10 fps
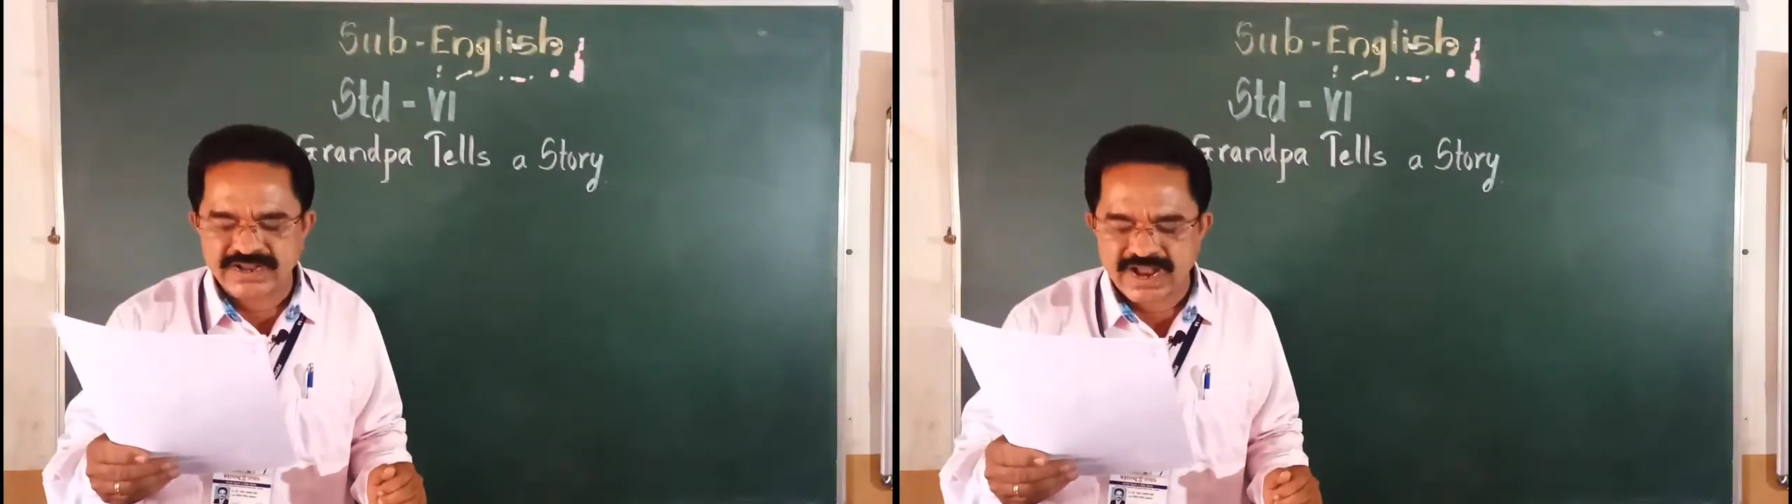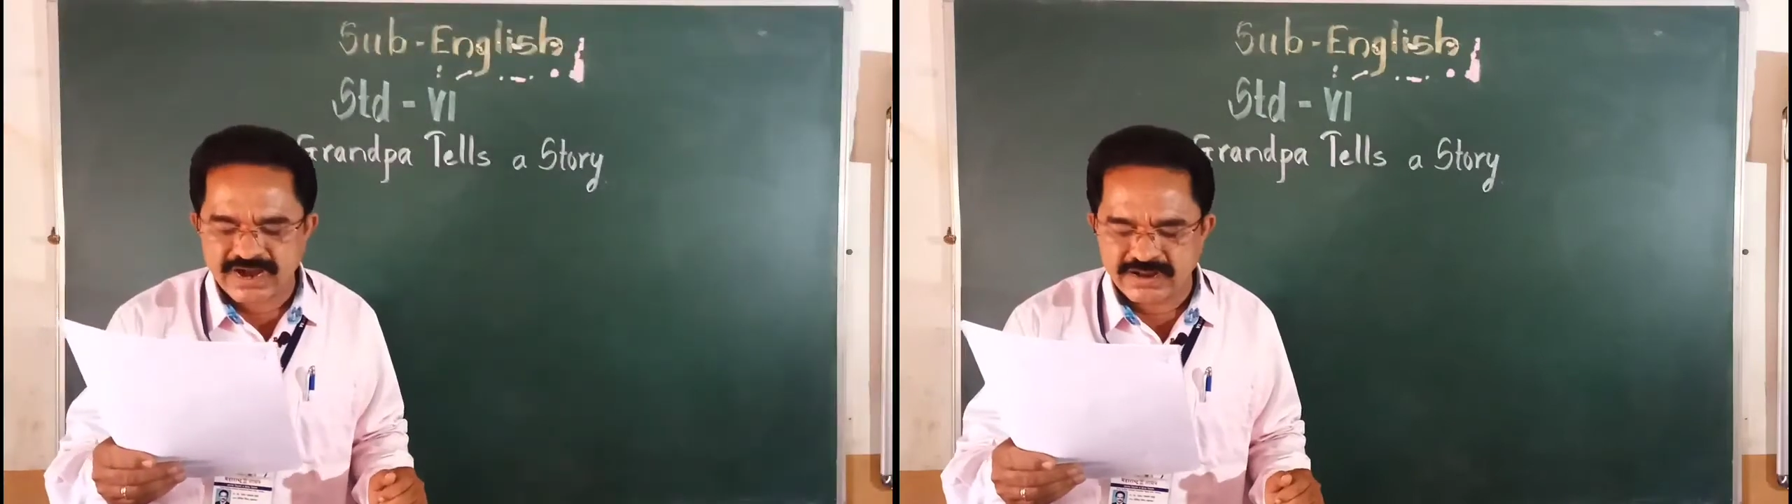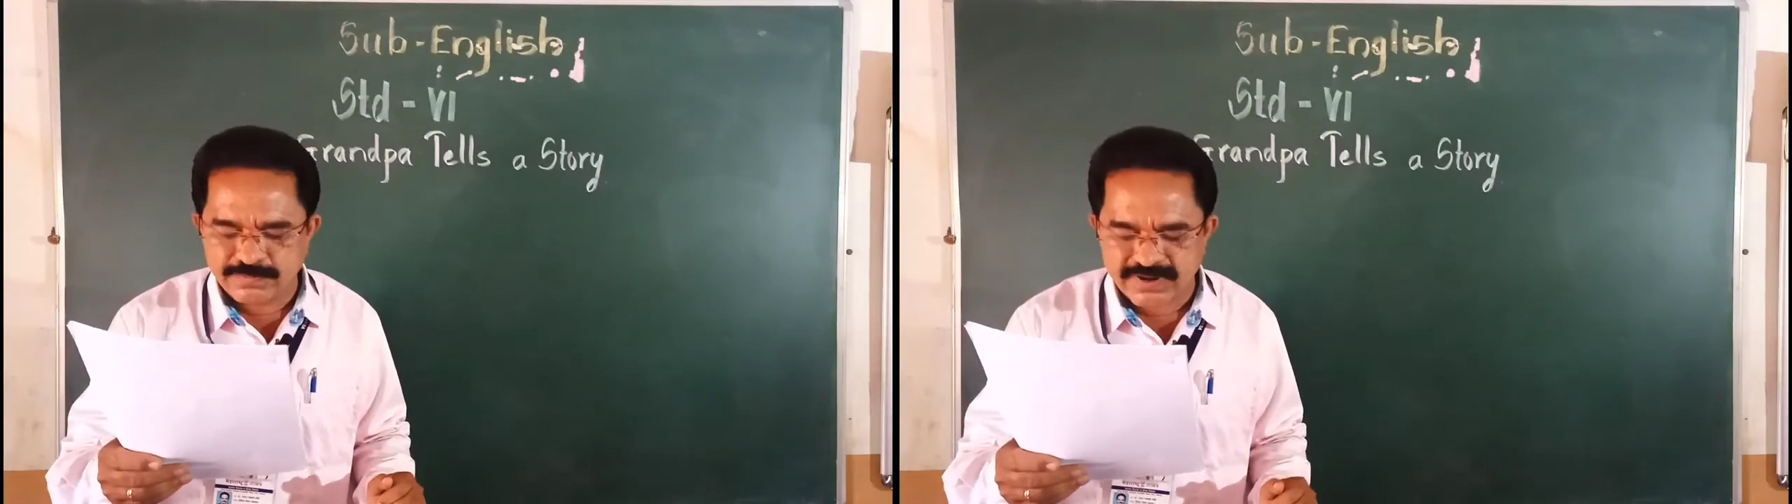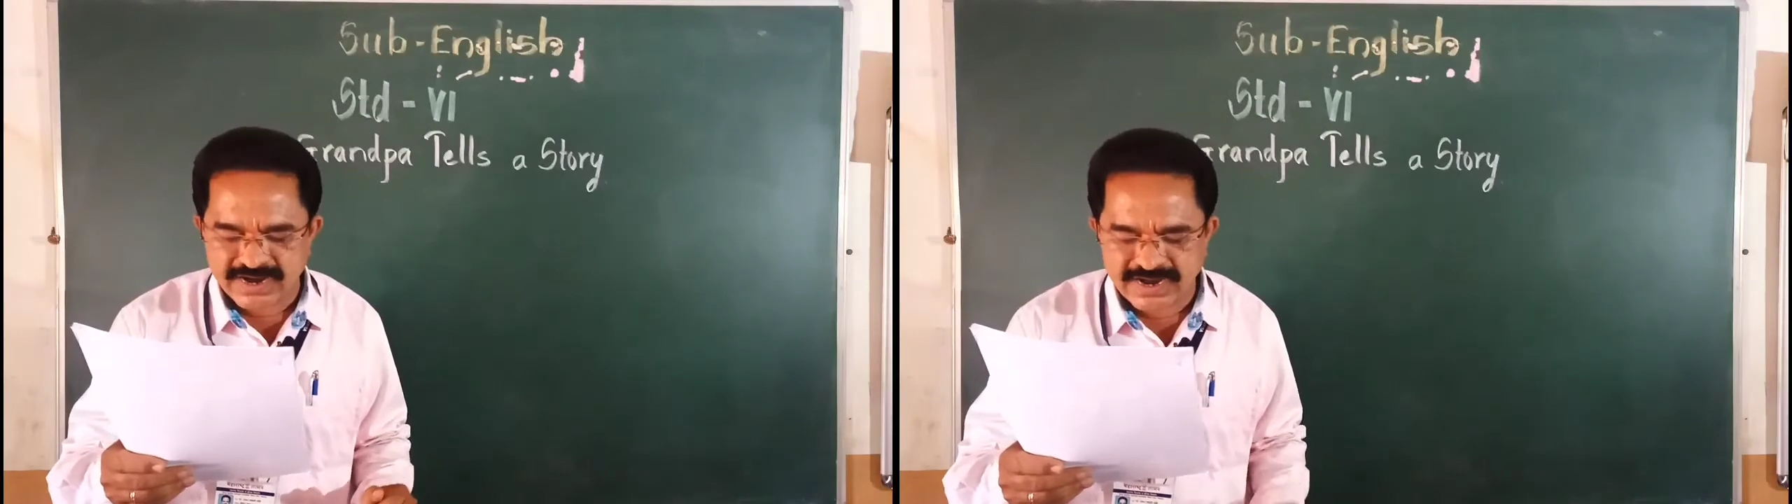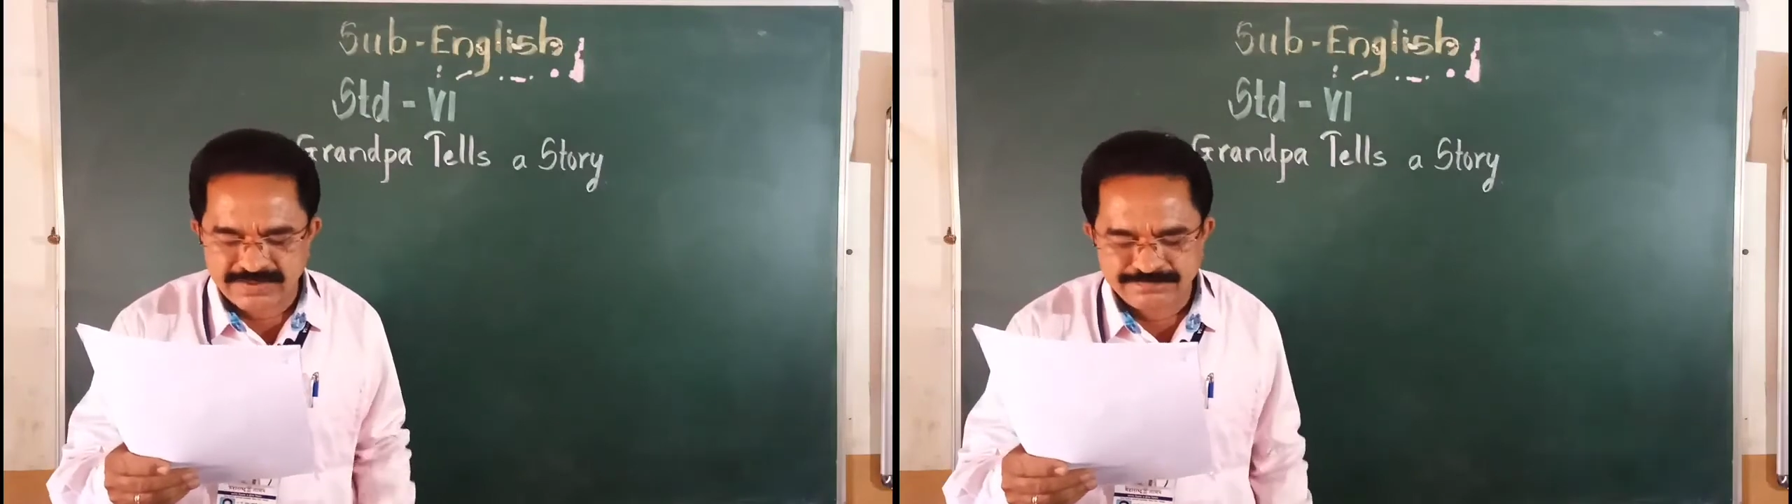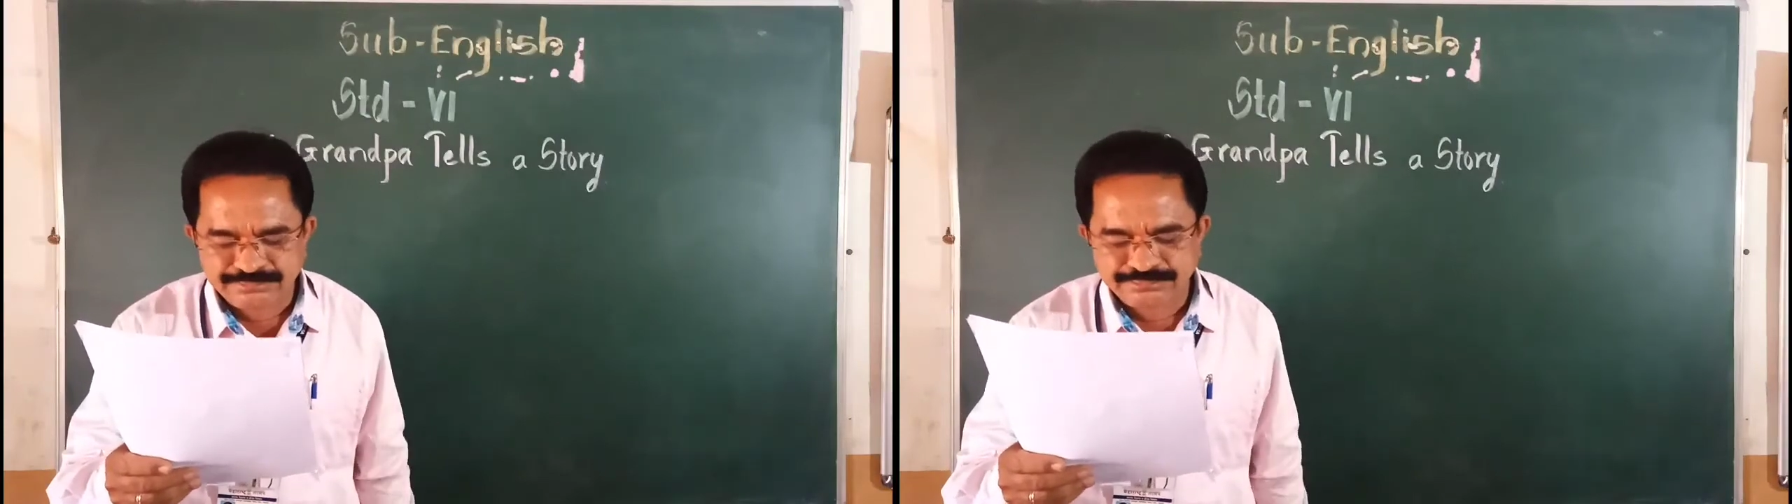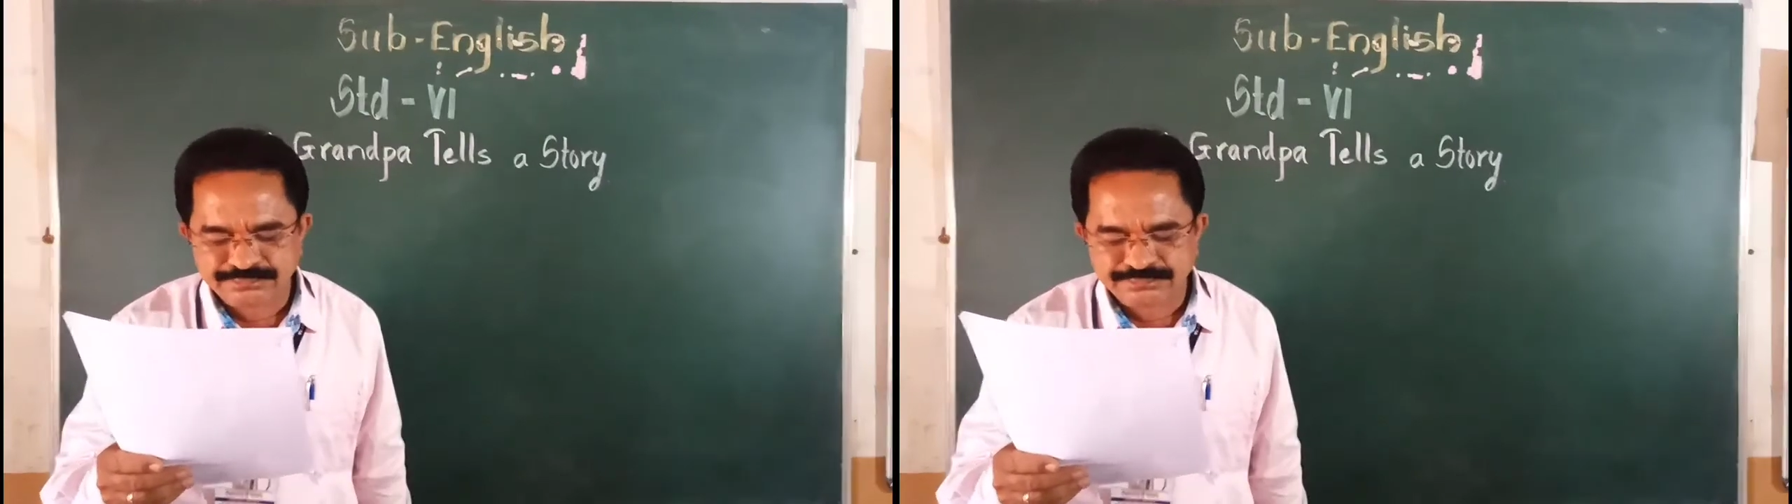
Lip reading: Grandpa,